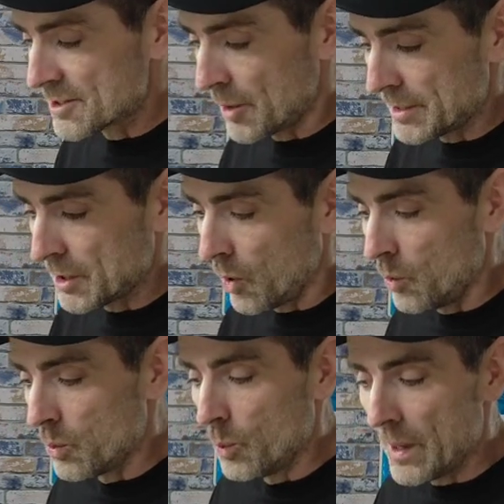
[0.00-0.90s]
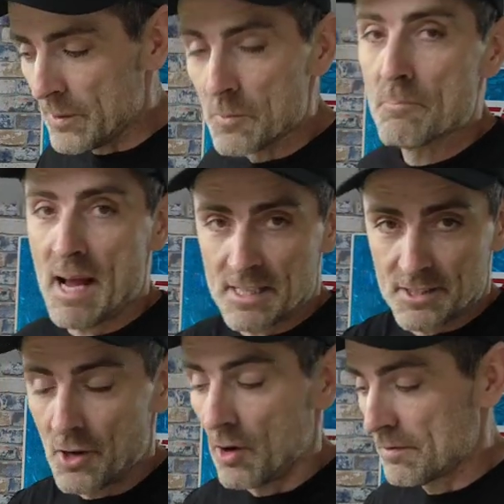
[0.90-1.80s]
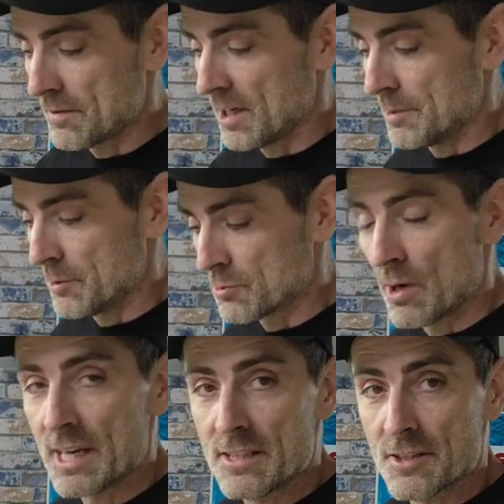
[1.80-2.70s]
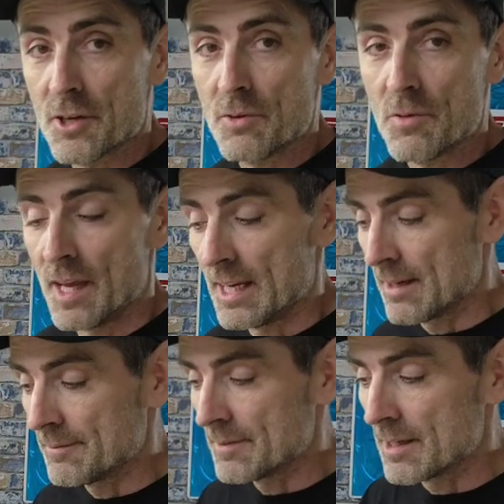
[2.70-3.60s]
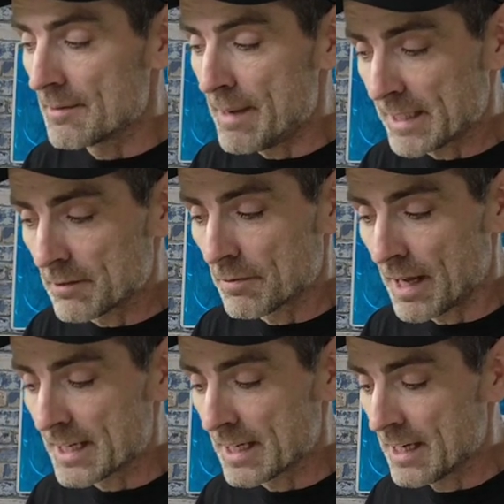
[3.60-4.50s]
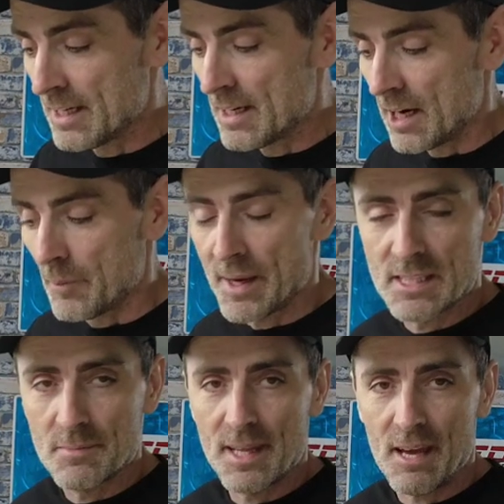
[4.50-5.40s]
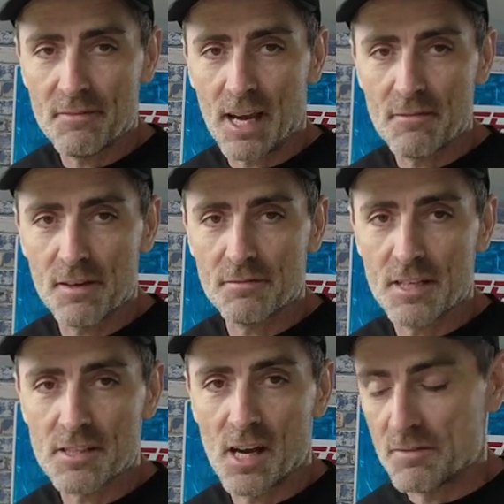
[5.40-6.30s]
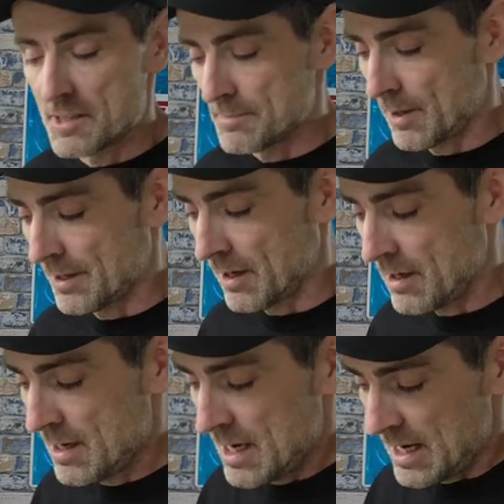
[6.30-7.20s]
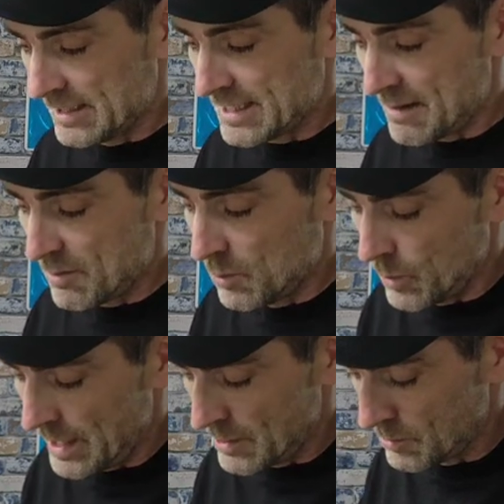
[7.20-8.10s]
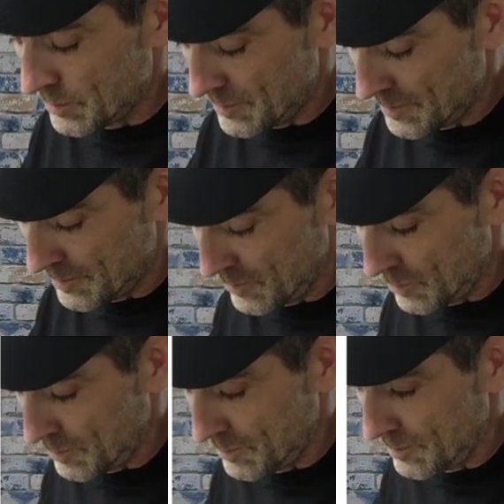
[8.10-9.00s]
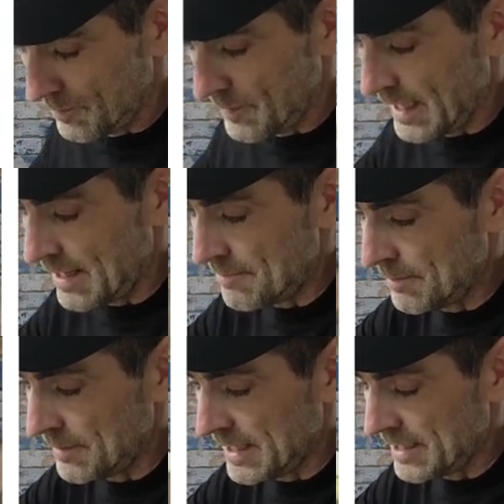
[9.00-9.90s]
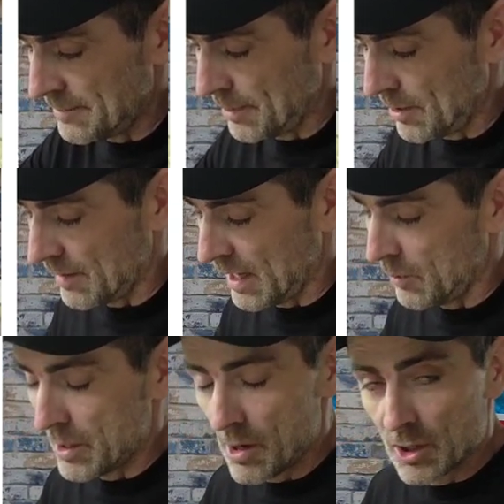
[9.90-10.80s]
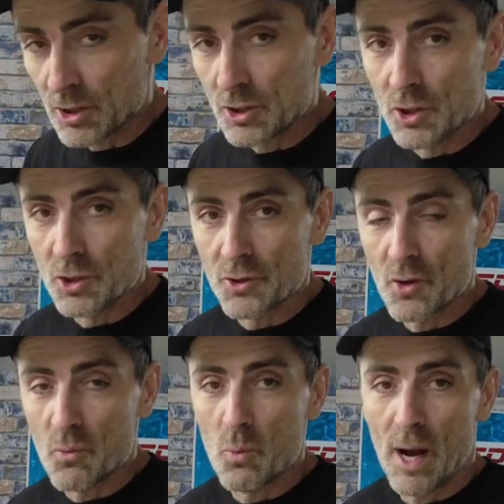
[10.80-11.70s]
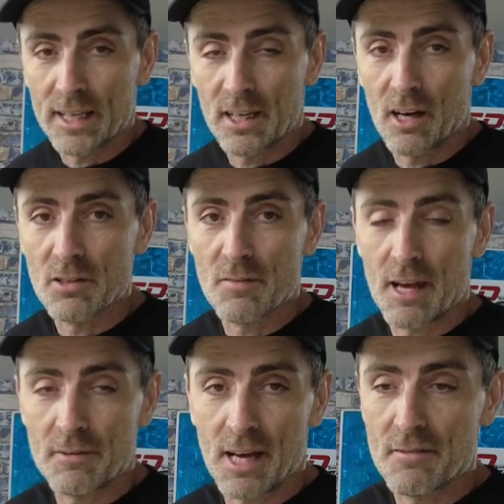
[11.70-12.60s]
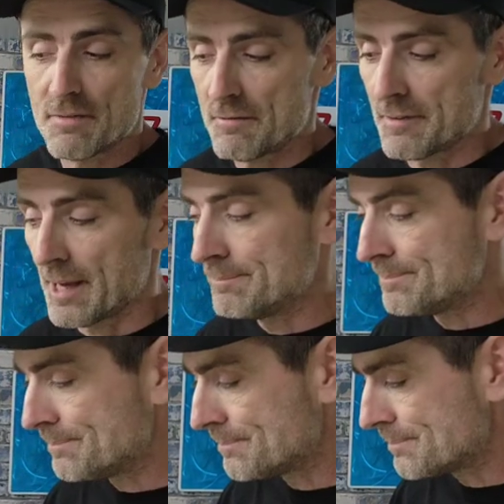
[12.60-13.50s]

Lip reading: So we'd got all the wheel masked off and we was ready to do the metal flake. I went in with the FK50 surface binder and gave the wheel, the inner part of that wheel, a good wet coat of the FK50.